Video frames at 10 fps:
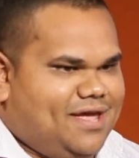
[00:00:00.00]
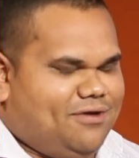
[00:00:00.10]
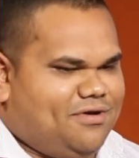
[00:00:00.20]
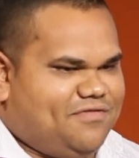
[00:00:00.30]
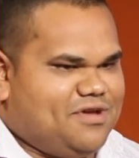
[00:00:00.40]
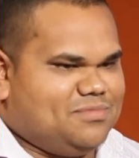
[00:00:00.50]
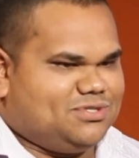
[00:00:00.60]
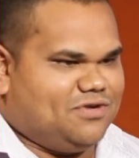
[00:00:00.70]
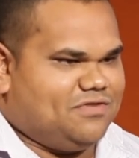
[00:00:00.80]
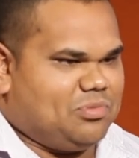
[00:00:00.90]
and I found
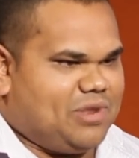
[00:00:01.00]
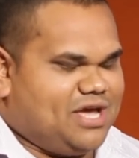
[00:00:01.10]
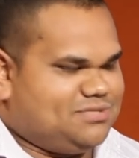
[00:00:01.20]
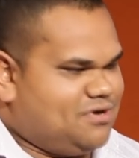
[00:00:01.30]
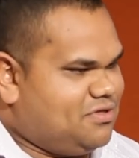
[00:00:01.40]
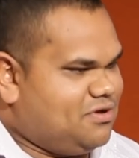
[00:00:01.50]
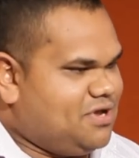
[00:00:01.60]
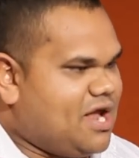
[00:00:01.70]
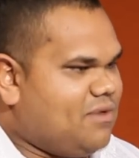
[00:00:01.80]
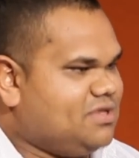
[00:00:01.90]
myself in a place where I
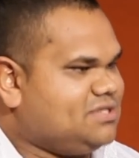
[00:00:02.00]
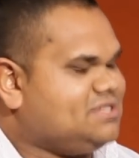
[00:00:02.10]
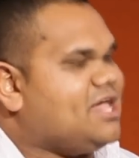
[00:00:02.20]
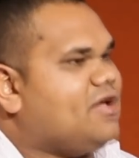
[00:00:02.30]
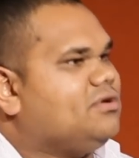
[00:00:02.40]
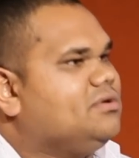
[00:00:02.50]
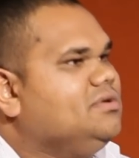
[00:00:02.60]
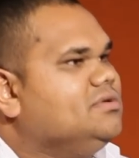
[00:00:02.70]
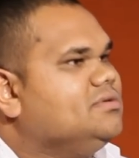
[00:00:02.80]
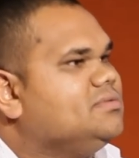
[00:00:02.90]
thought, you know what, this is no
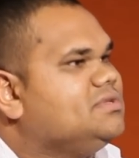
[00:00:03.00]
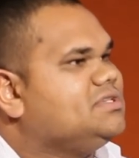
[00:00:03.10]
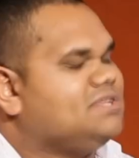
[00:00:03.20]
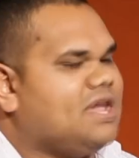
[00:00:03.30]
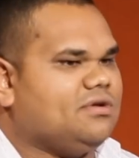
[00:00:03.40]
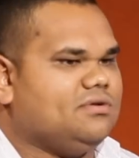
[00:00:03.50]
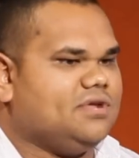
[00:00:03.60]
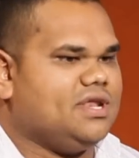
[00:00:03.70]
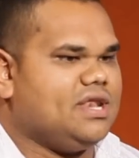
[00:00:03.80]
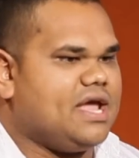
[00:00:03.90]
good, this is no
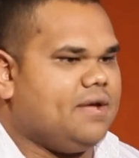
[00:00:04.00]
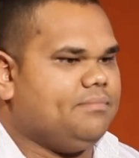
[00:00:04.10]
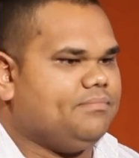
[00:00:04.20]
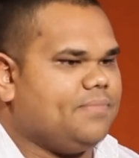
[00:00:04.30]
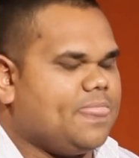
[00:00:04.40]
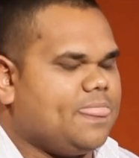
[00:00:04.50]
good, and um,